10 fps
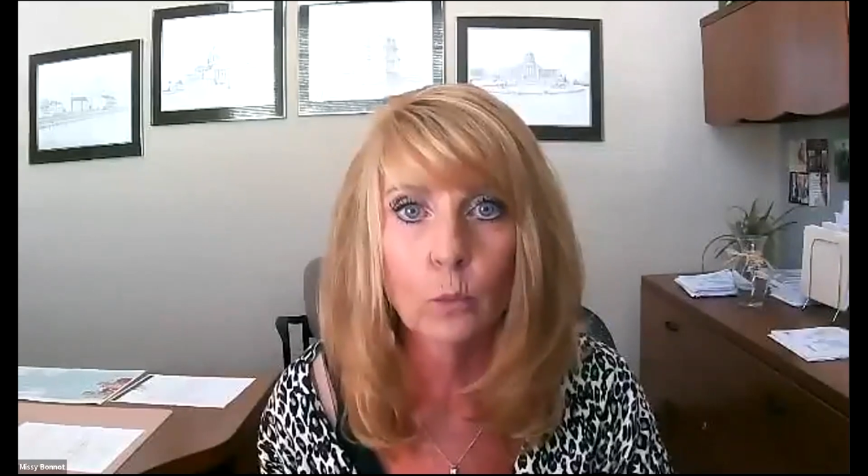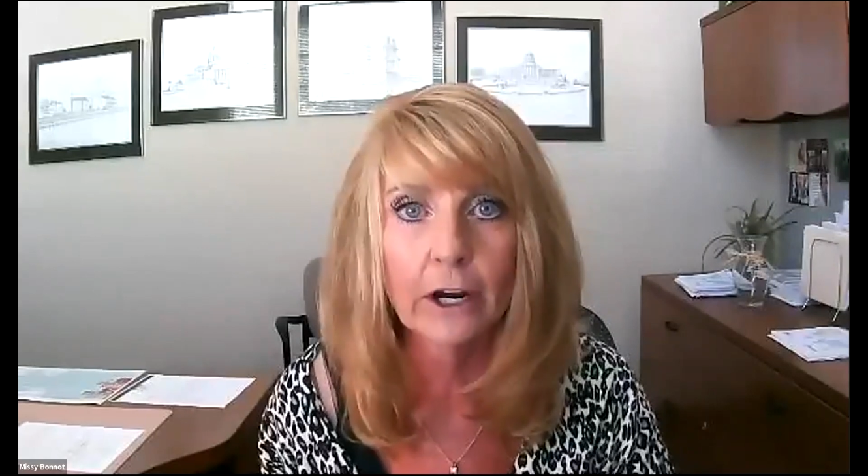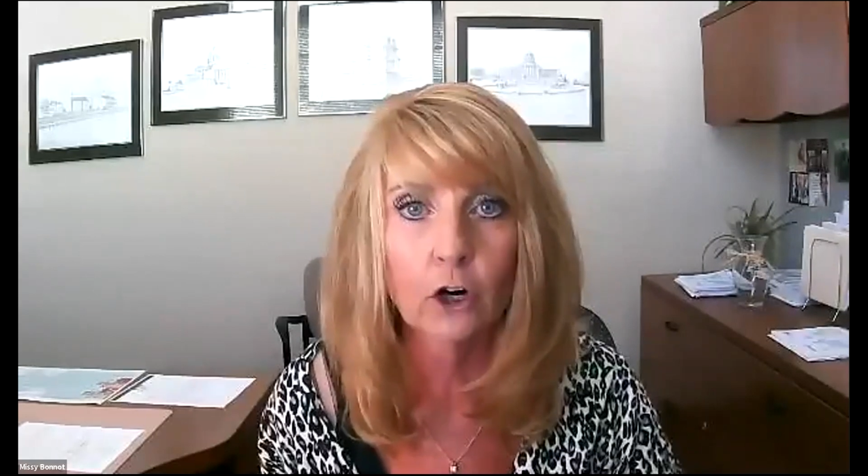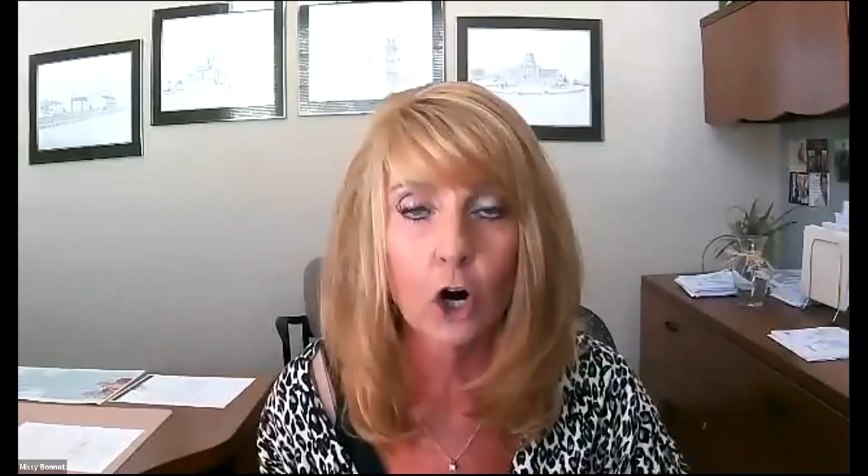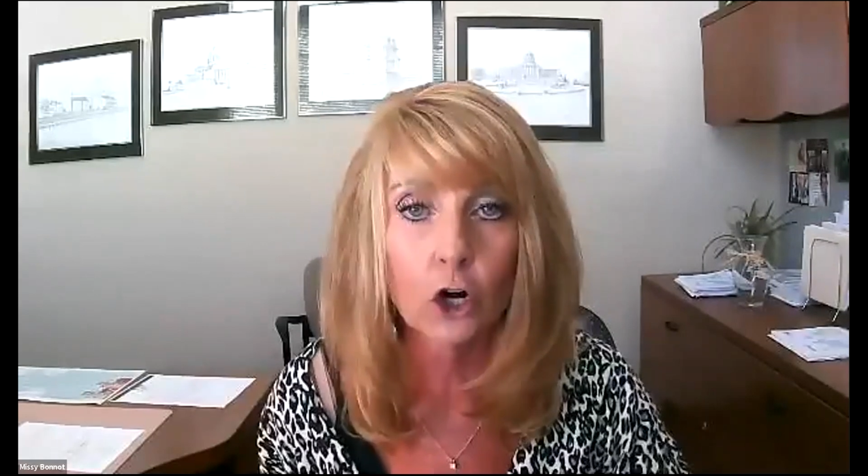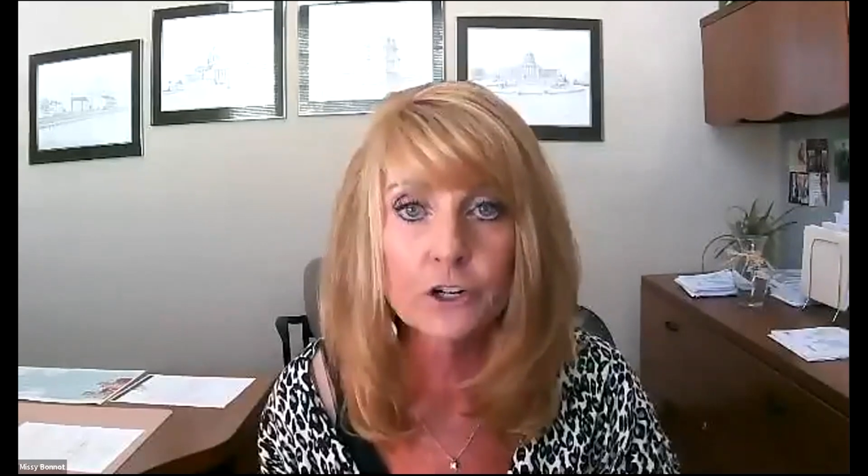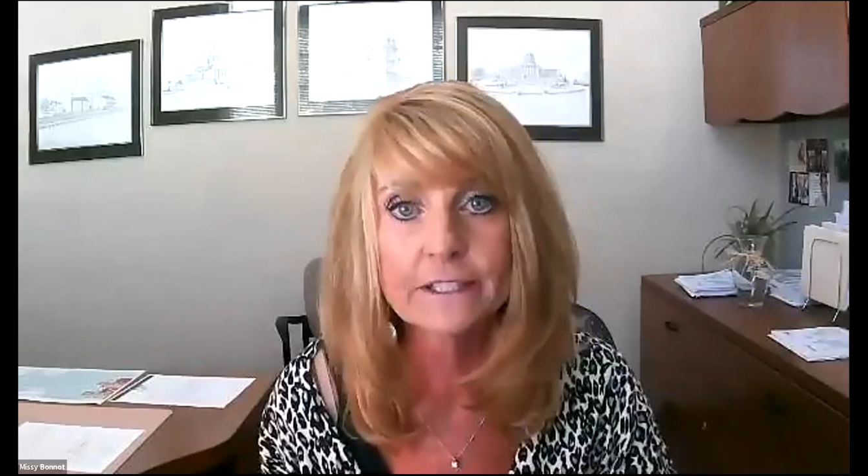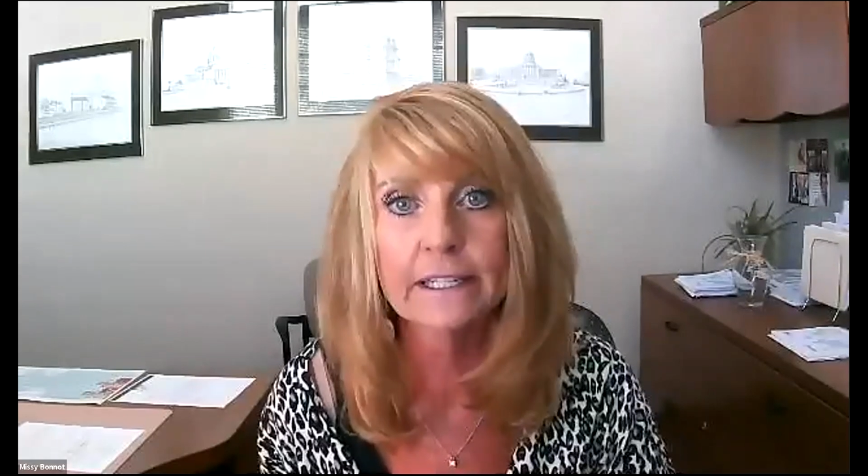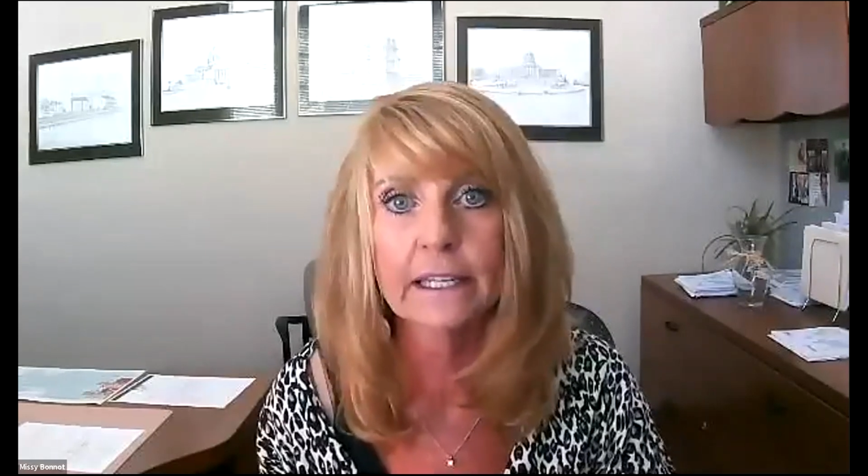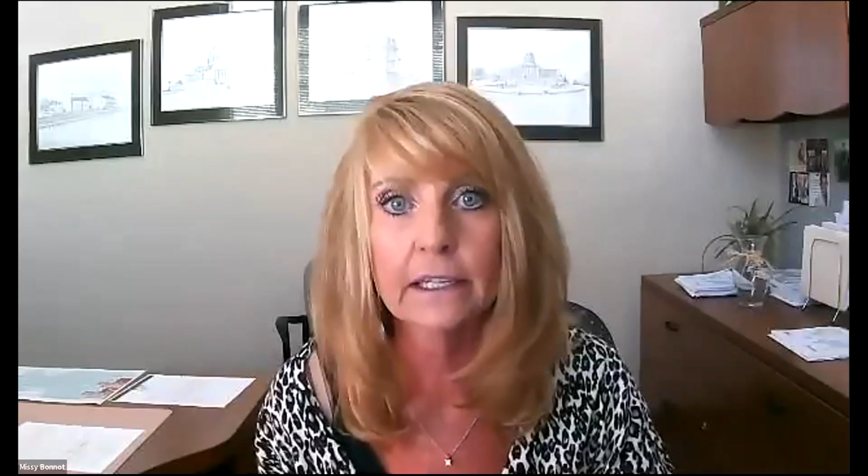where our
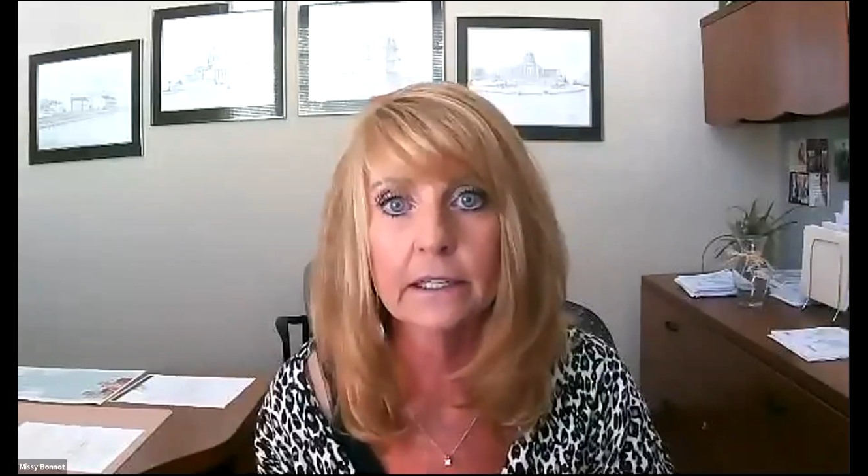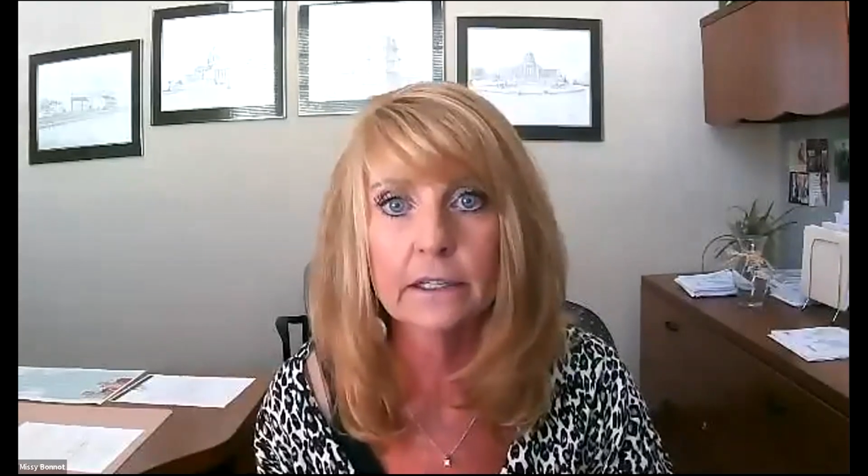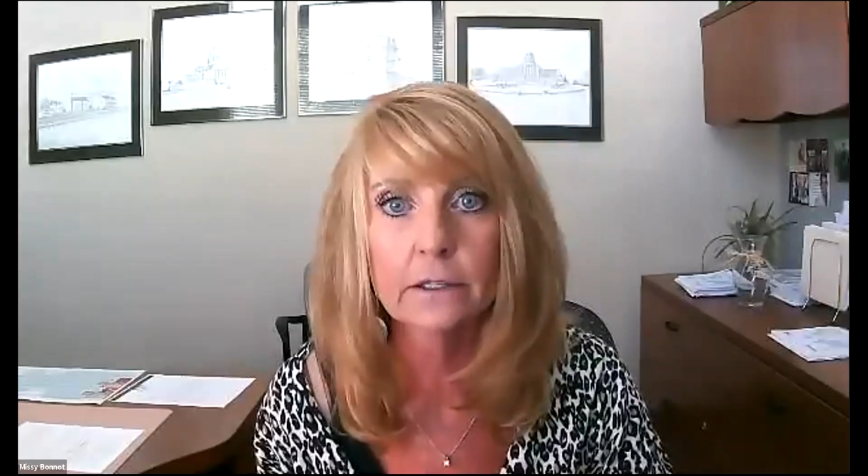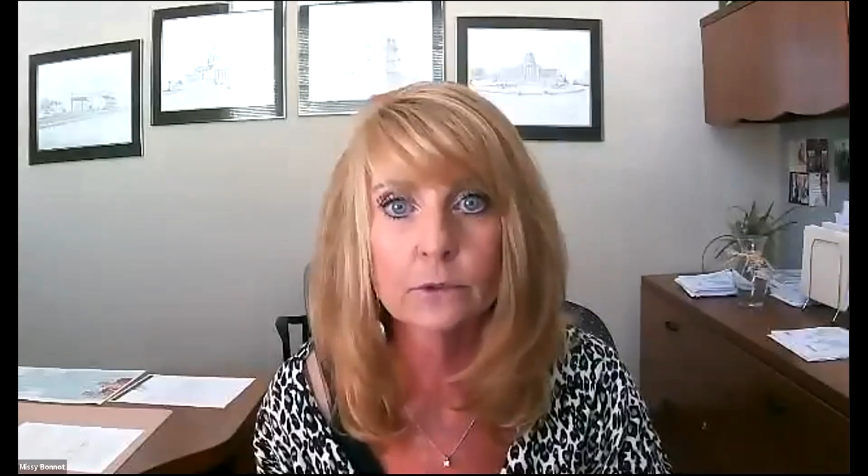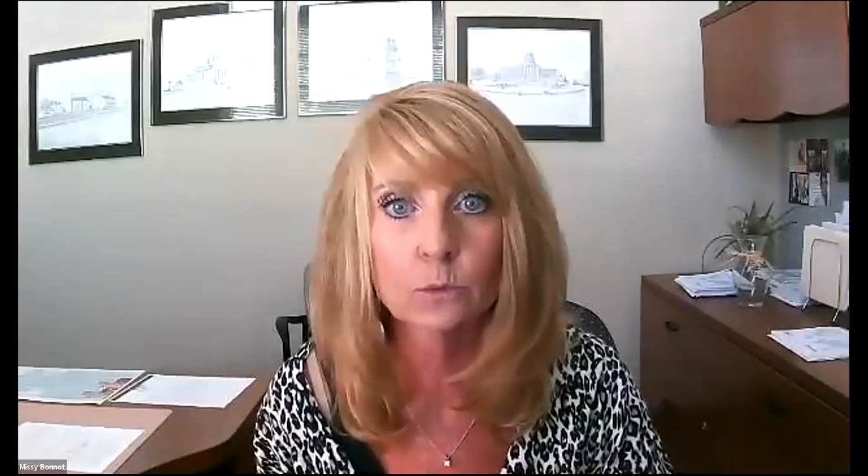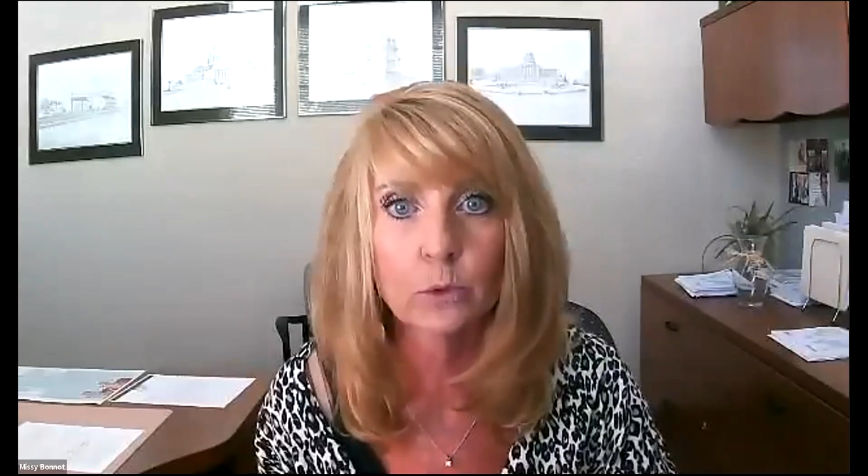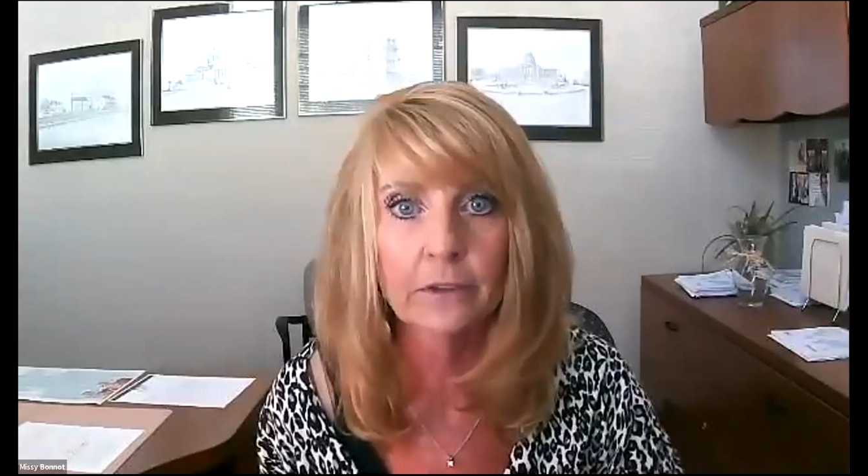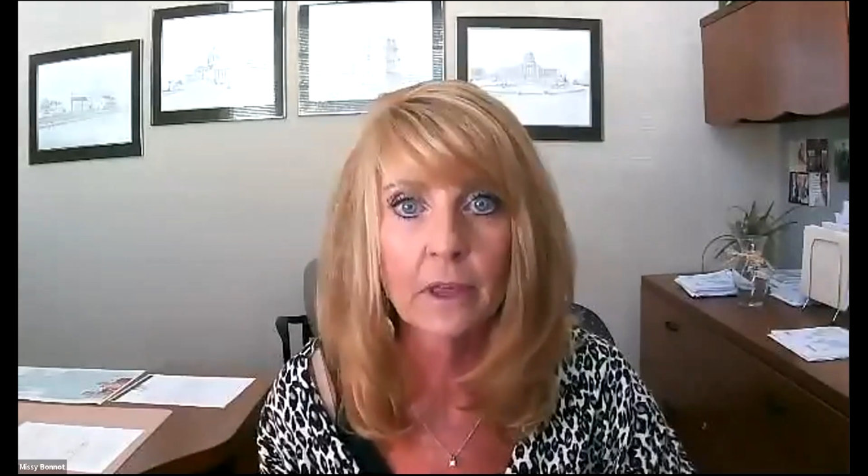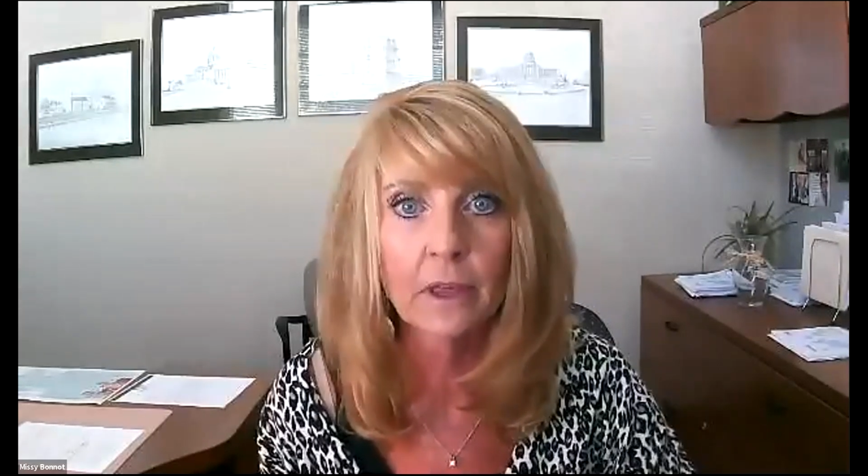city is with